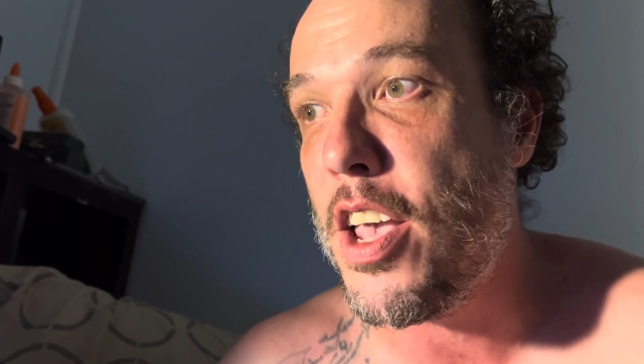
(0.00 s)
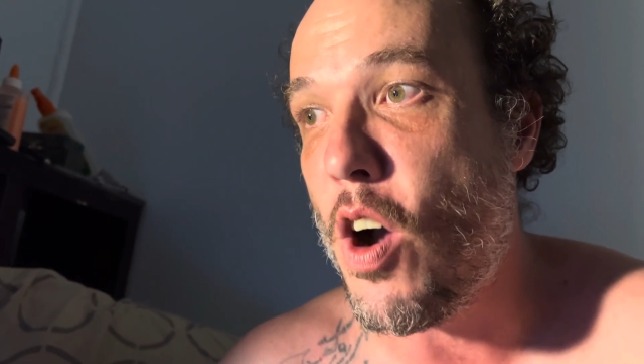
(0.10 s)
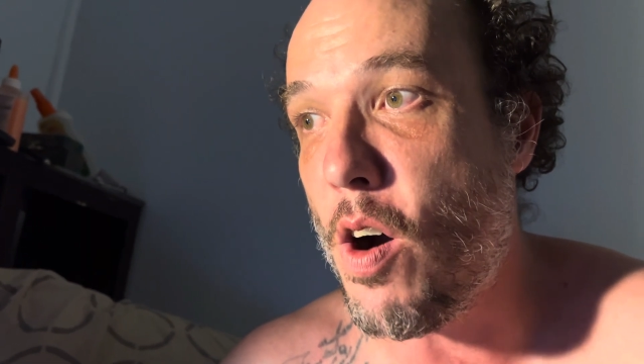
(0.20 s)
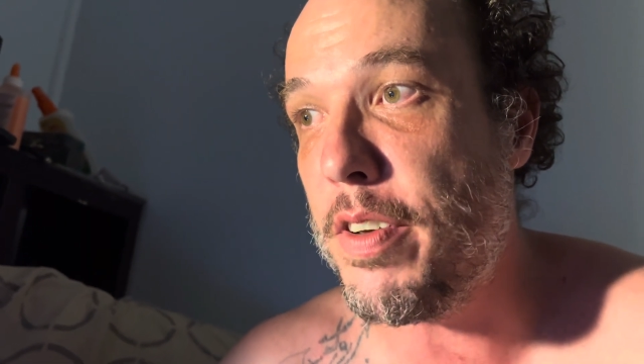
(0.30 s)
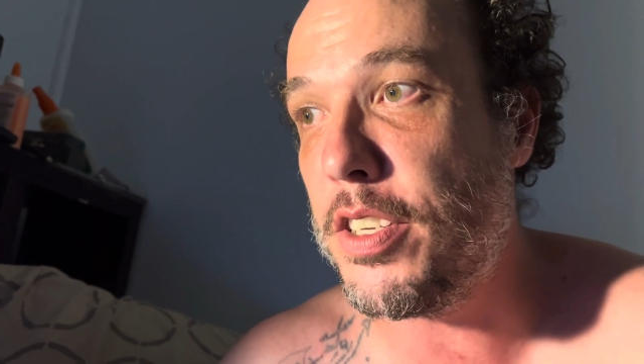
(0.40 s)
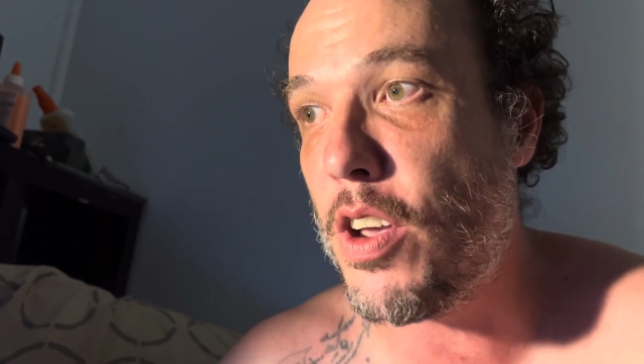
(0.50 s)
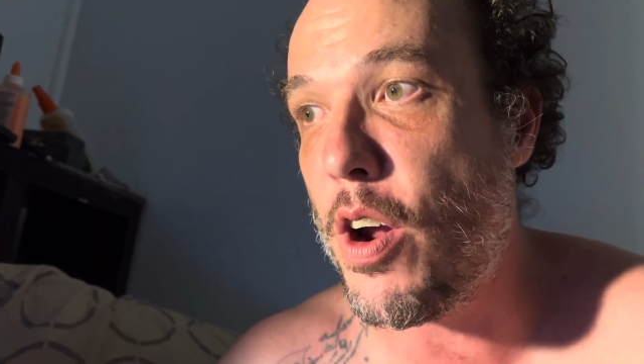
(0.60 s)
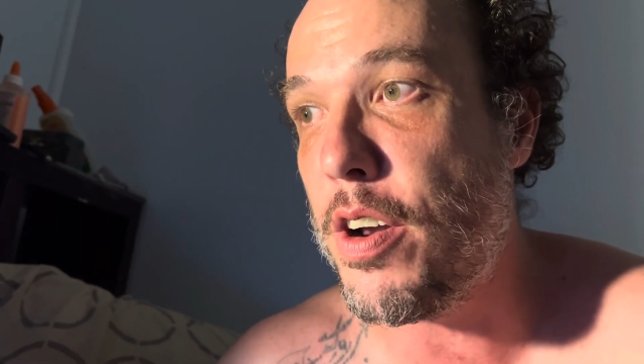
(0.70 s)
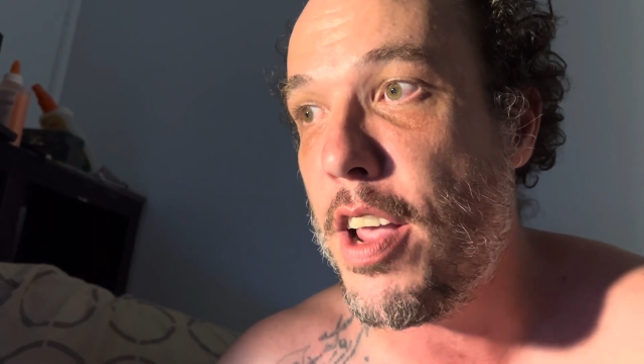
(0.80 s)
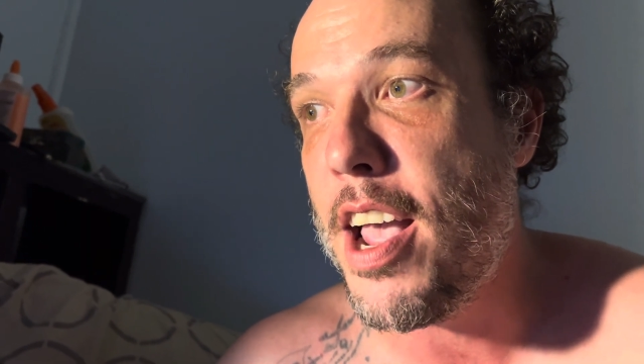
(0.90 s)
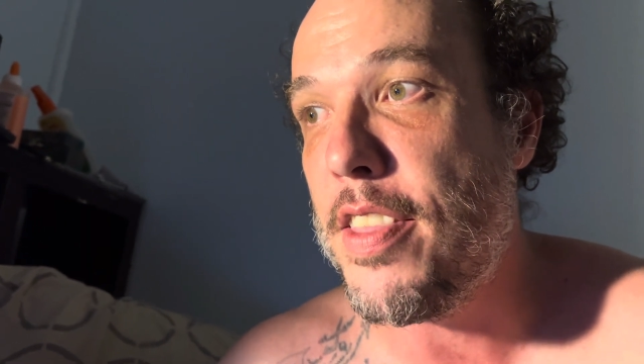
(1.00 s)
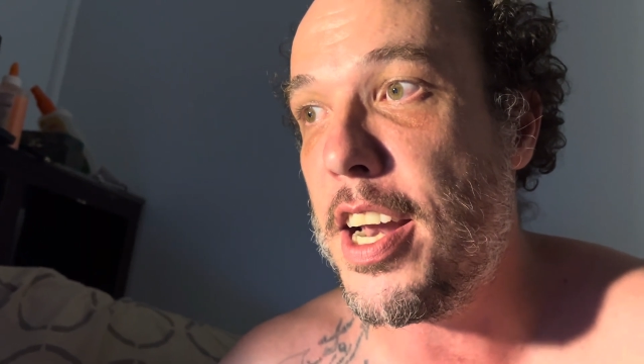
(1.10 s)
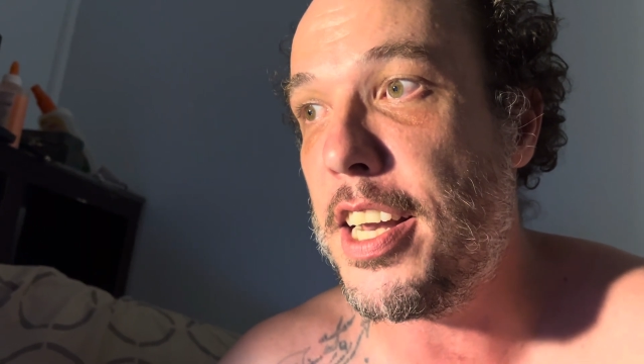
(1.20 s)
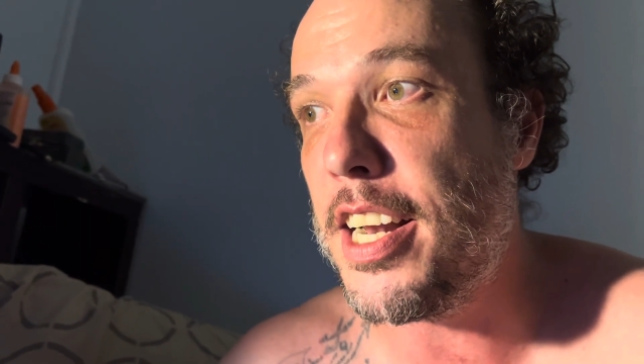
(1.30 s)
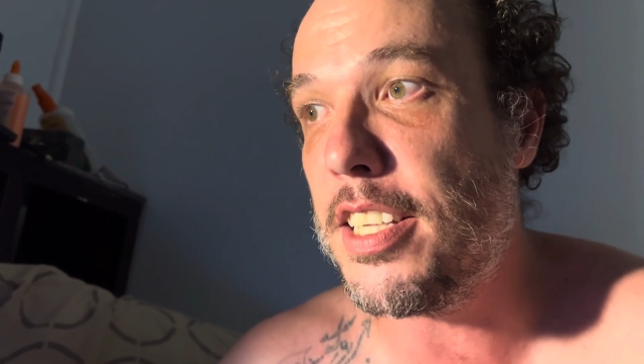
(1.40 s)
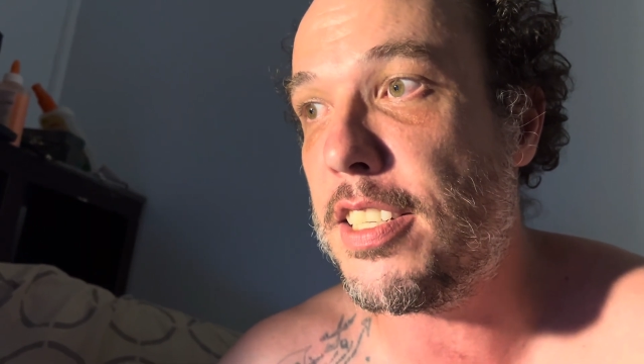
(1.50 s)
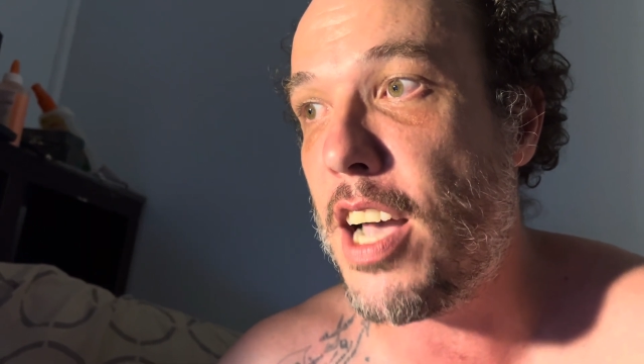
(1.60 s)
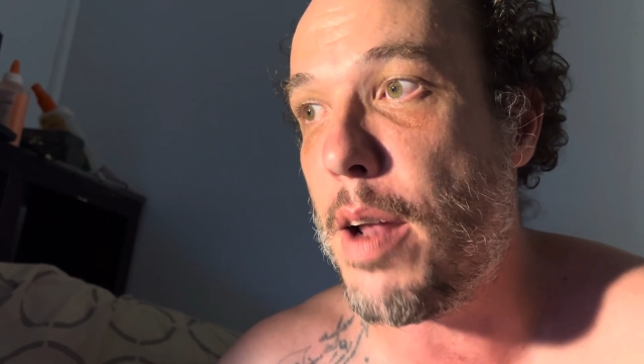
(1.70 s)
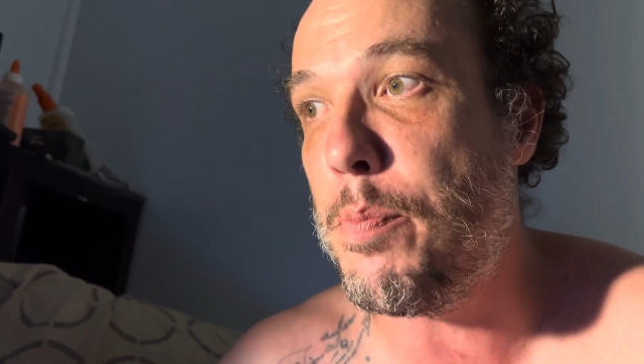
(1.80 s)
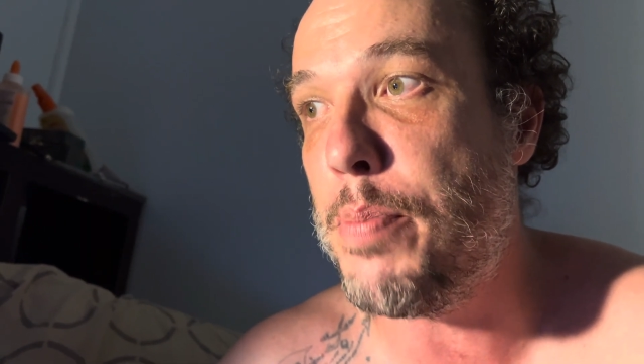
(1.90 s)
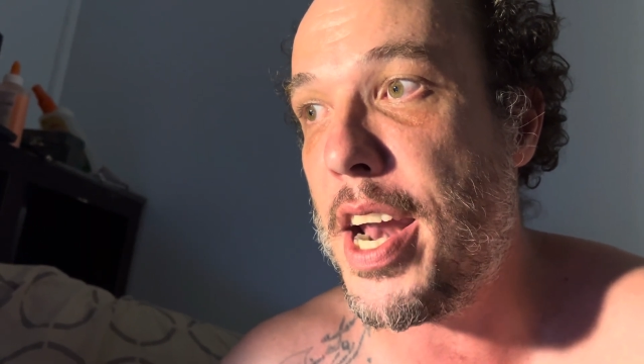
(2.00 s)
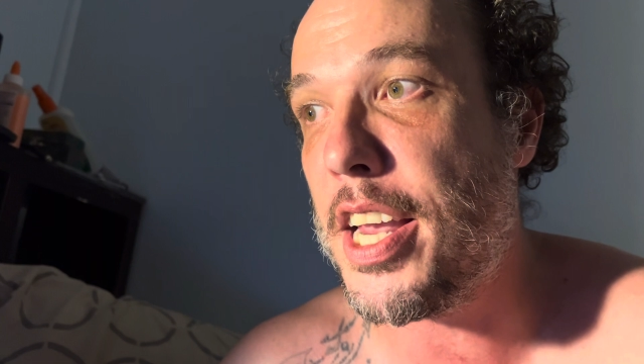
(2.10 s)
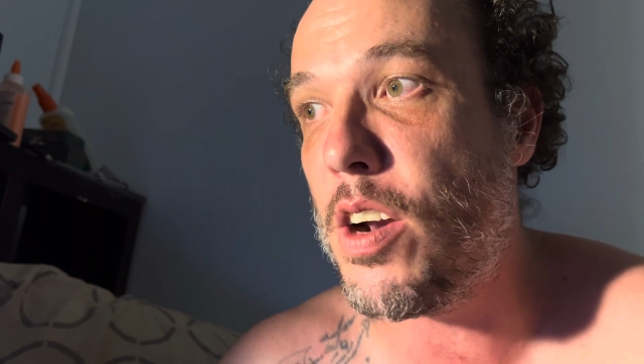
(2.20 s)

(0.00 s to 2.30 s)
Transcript: of his own that he didn't start betting it